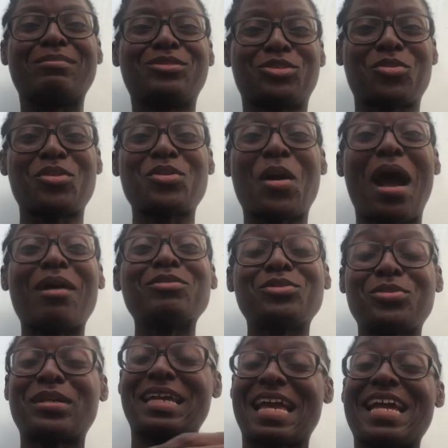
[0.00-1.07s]
showing you how
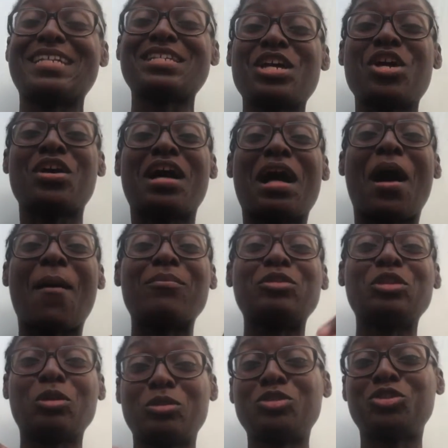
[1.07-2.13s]
you can
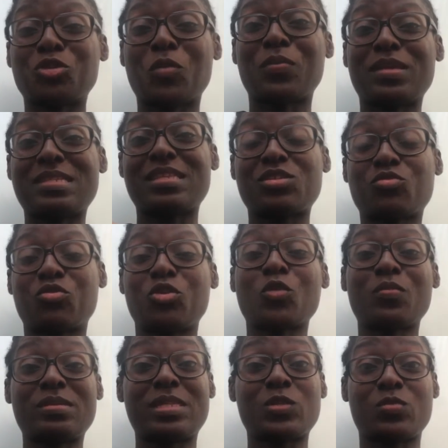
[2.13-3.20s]
launch your business, grow your
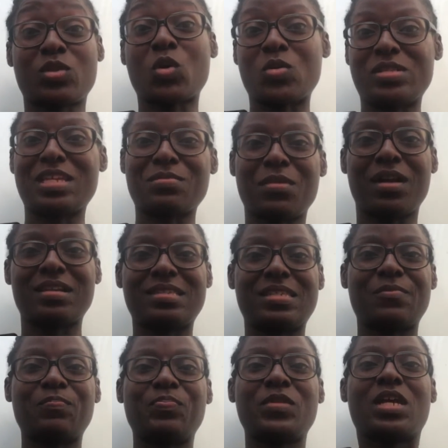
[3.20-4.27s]
business with content marketing.
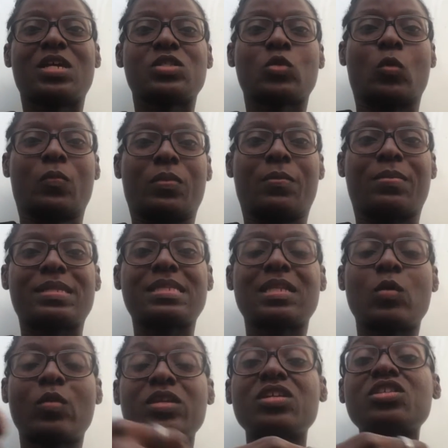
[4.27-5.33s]
So basically,
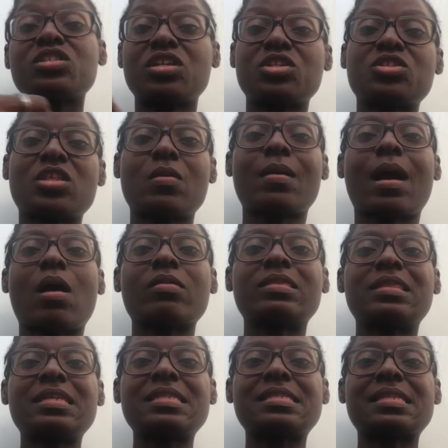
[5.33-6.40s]
when you teach them how
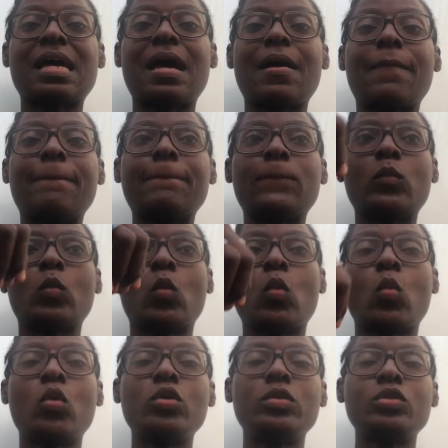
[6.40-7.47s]
this,
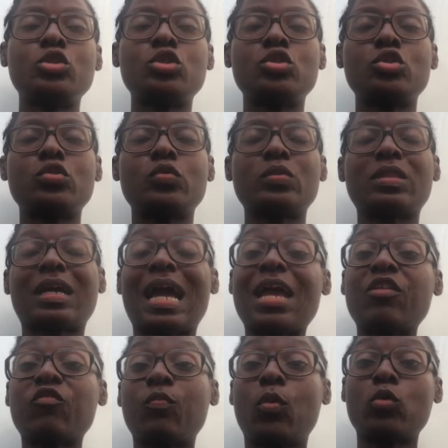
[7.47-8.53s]
the
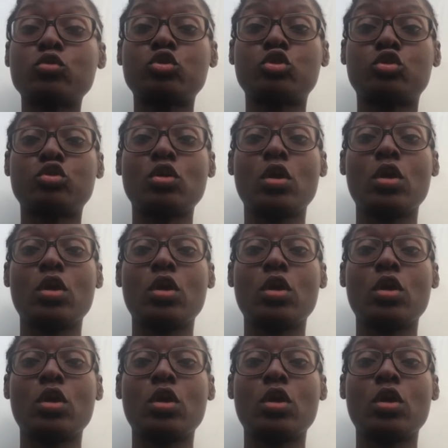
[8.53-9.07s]
kind of posts